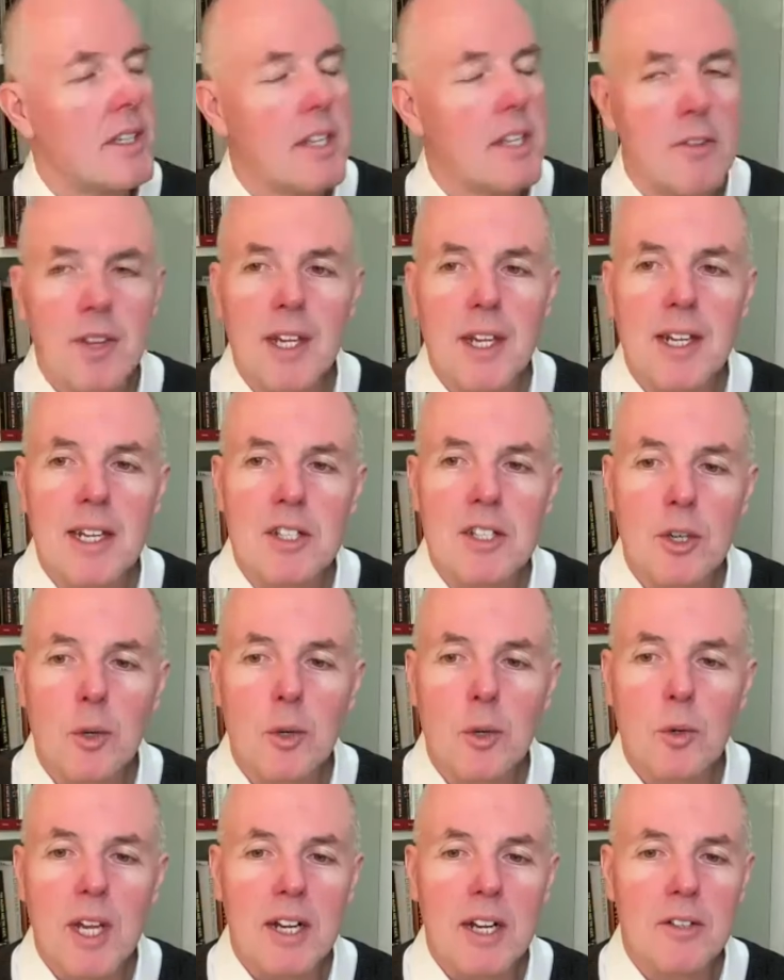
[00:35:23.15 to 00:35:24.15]
don't think it's
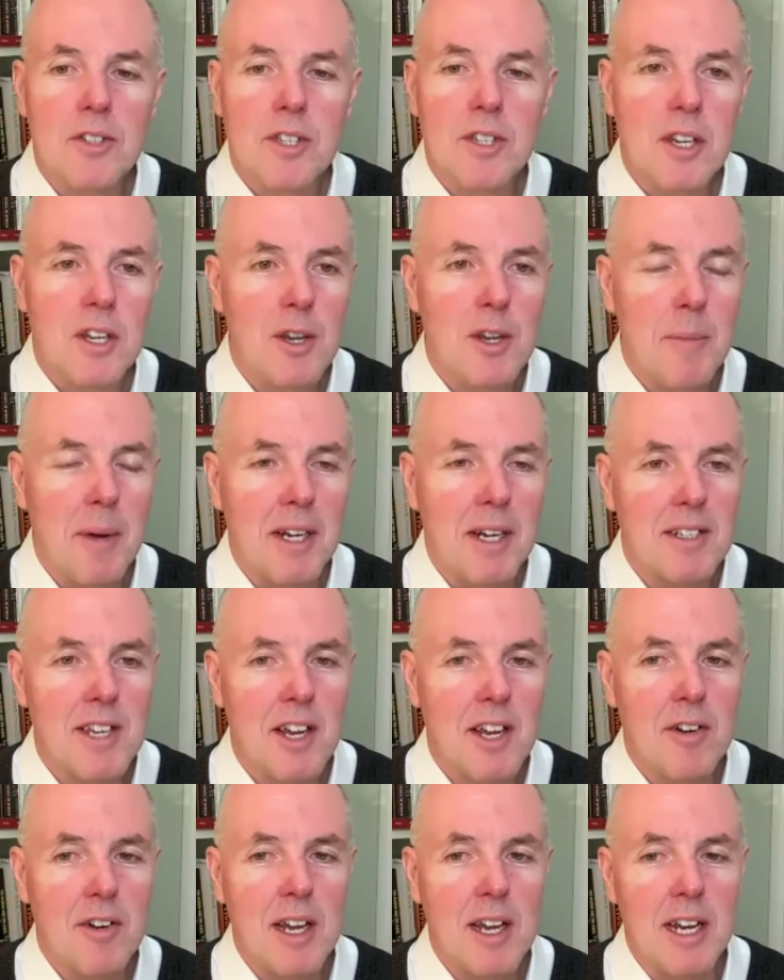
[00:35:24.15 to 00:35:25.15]
all down to
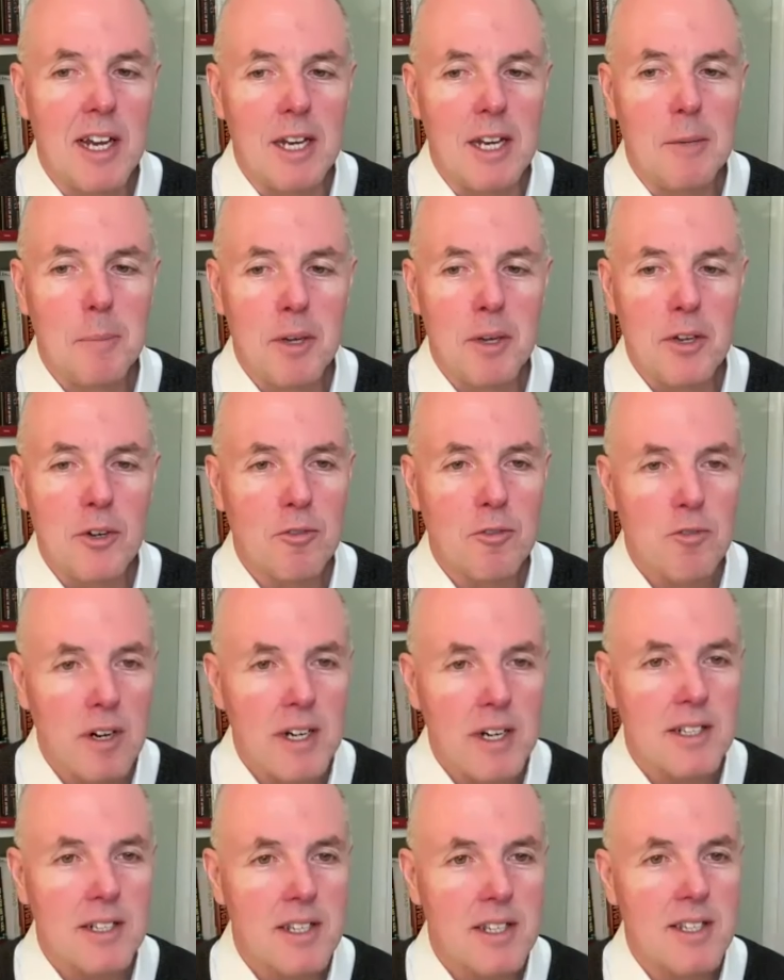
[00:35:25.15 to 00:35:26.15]
humanitarian aid, but you're
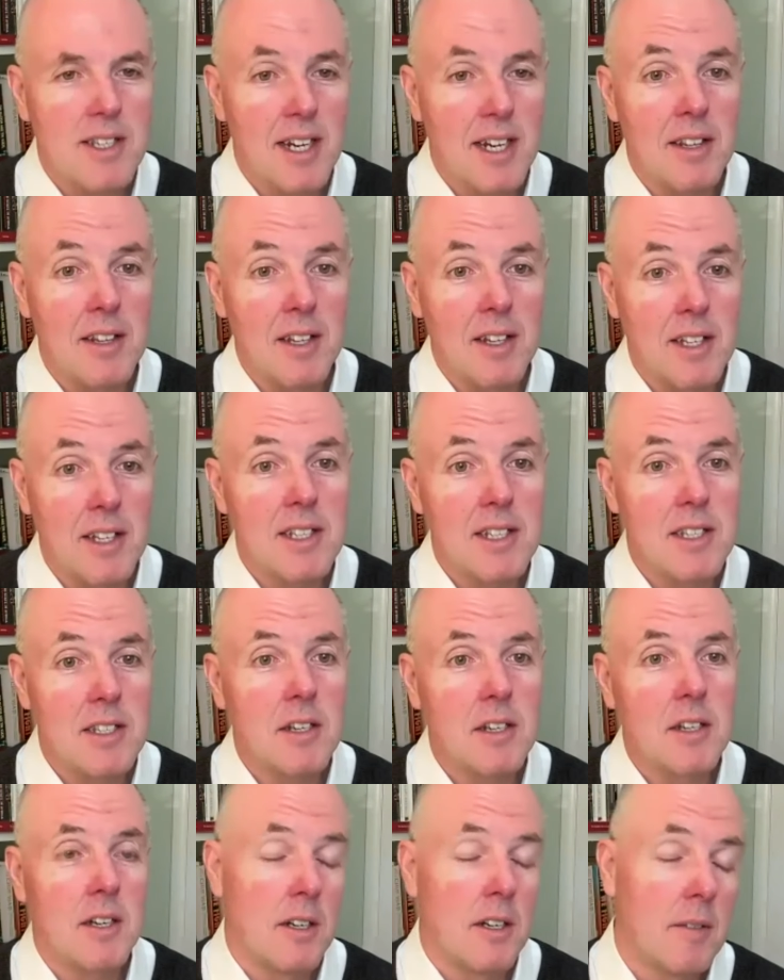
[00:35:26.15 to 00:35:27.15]
right to say that this is
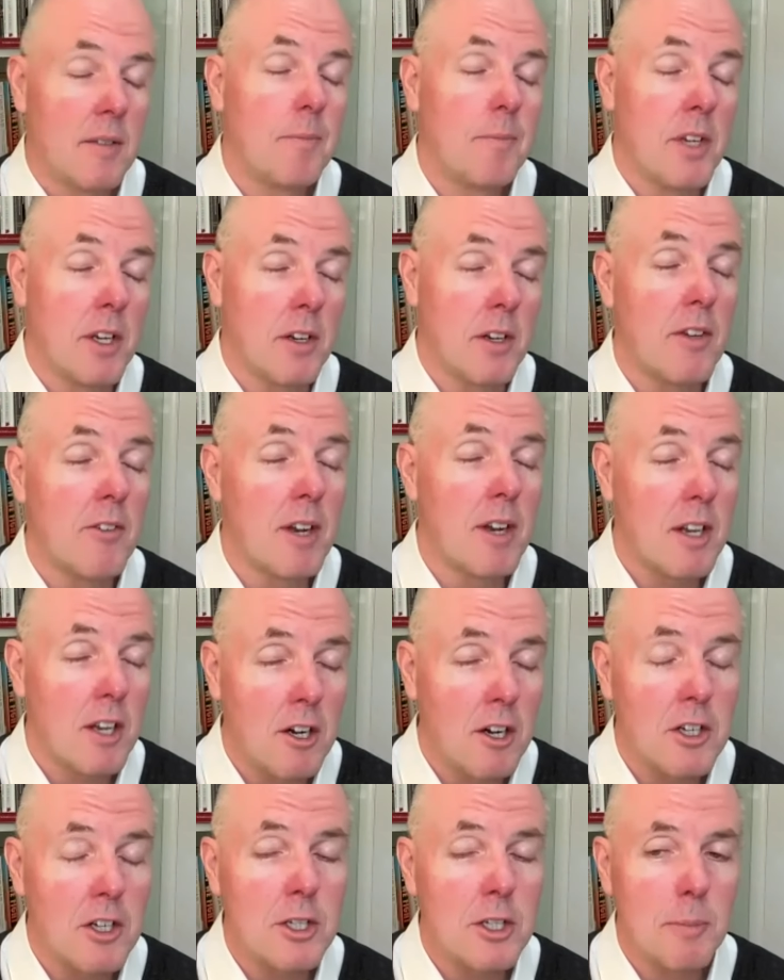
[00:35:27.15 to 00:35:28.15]
a, you know, there are
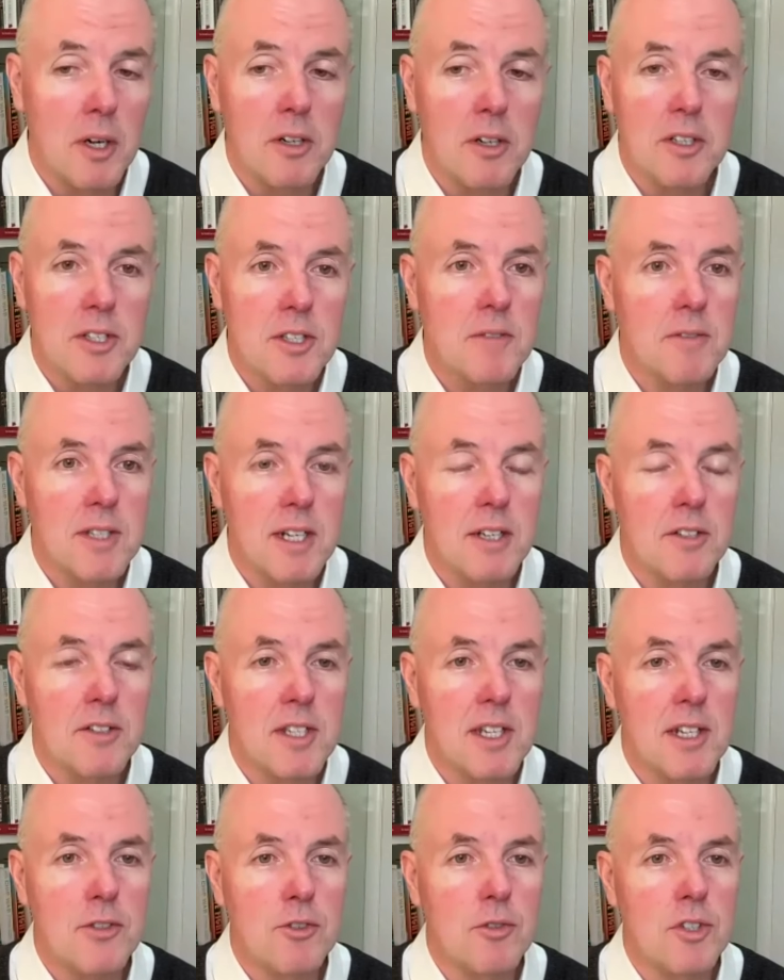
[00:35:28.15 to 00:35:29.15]
large parts of South
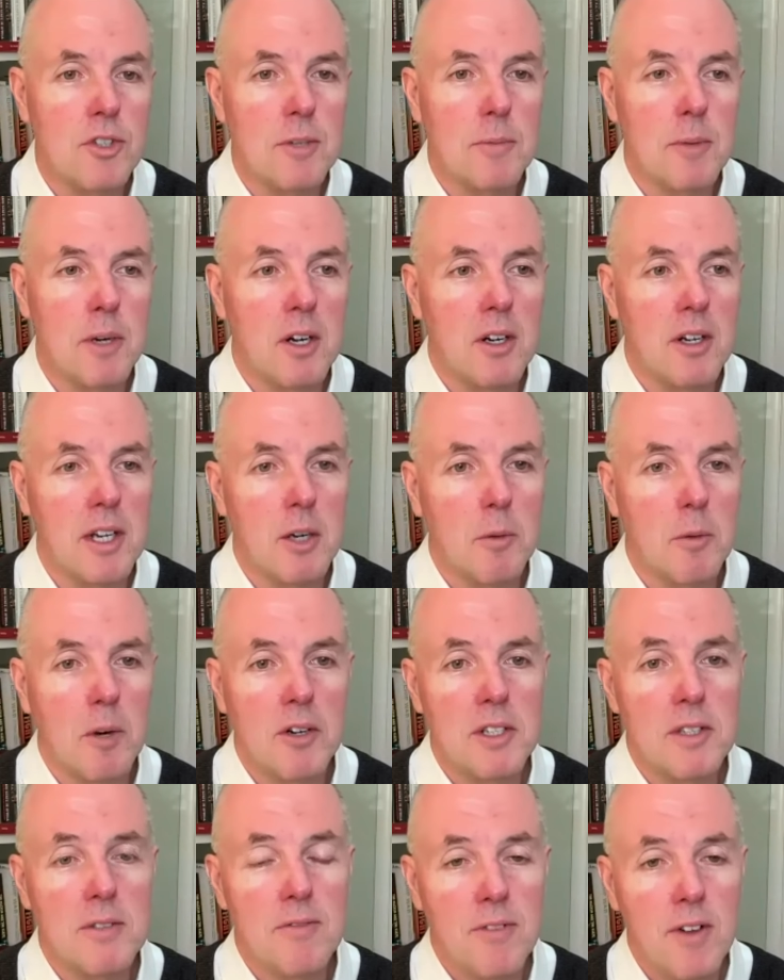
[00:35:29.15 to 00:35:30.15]
Central Somalia
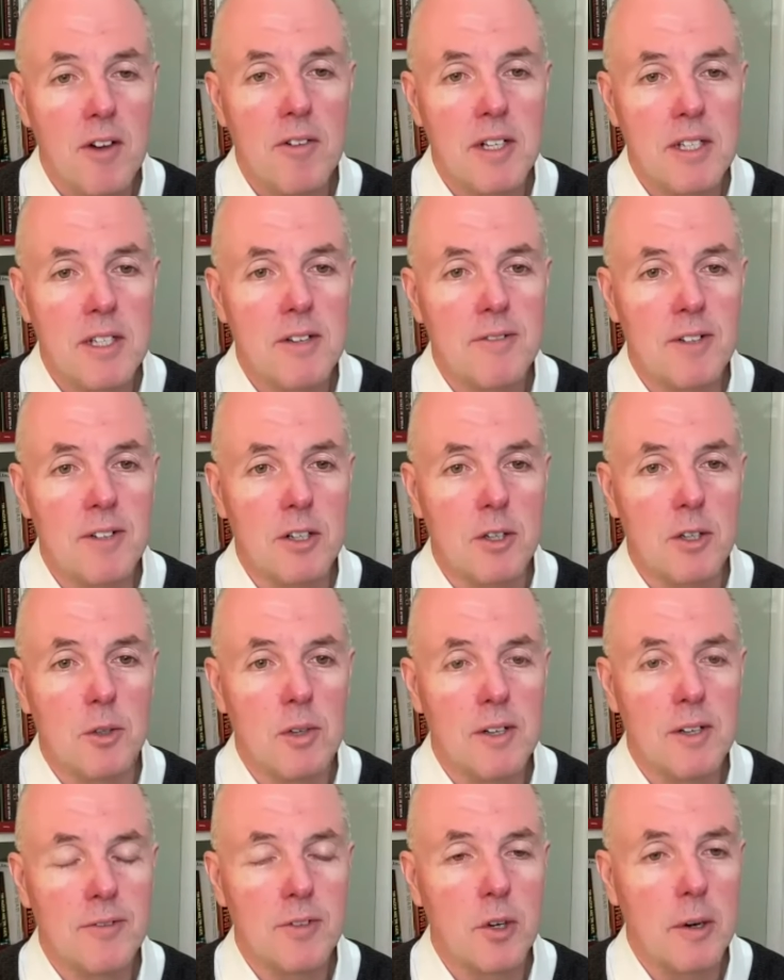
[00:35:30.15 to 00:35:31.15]
where it's very
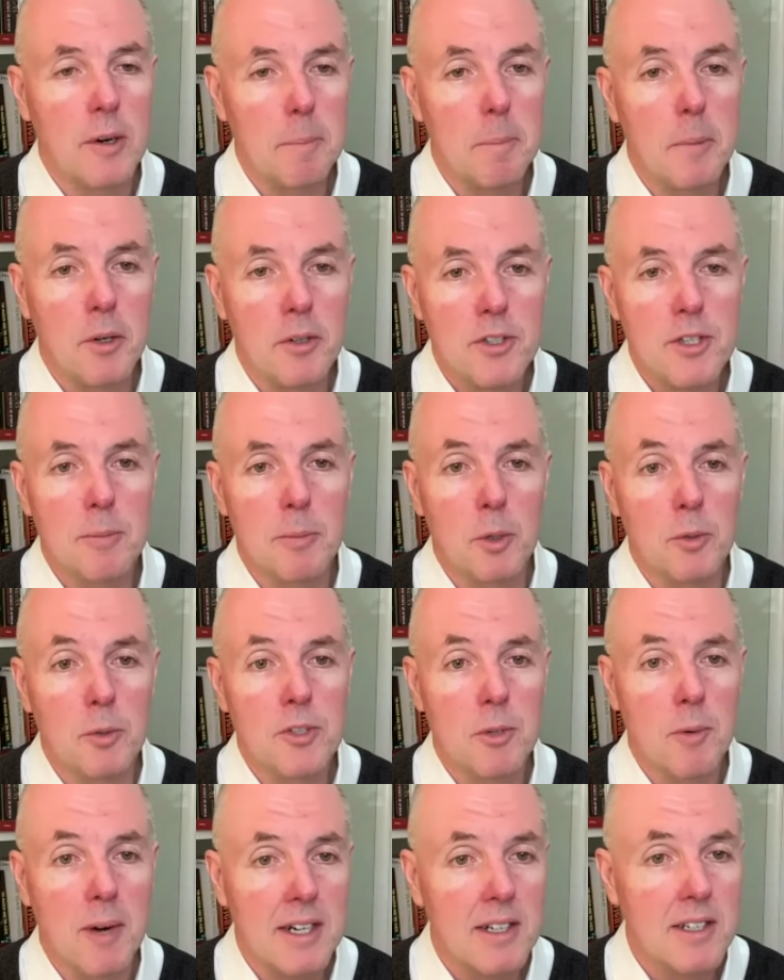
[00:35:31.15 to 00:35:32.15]
difficult, if not impossible,
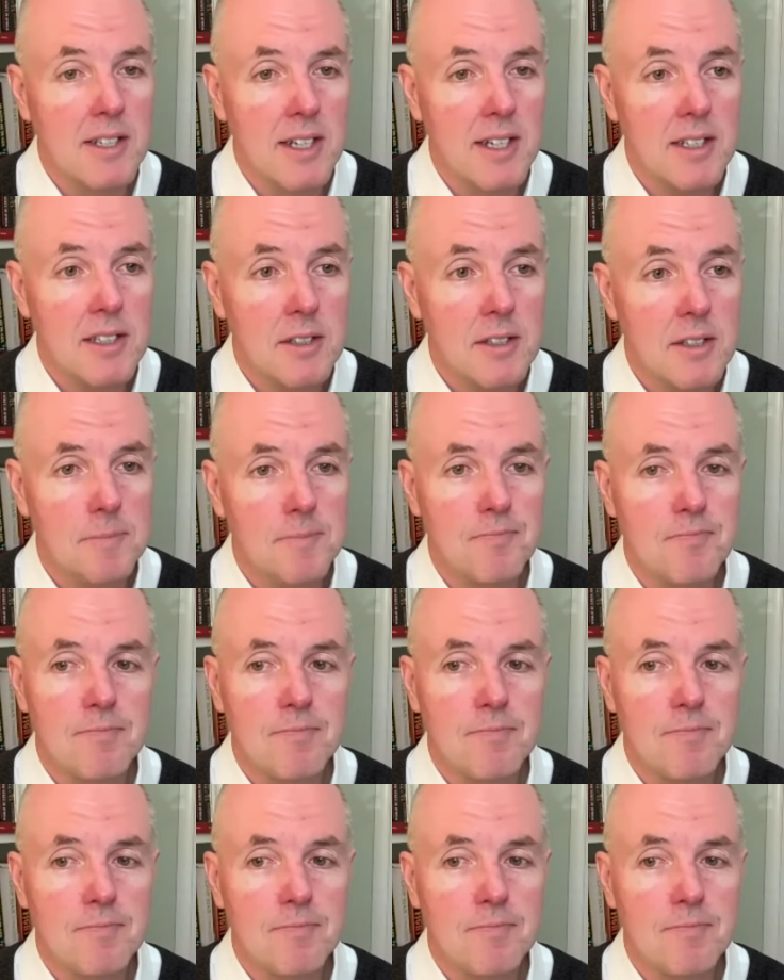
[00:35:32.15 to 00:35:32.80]
to access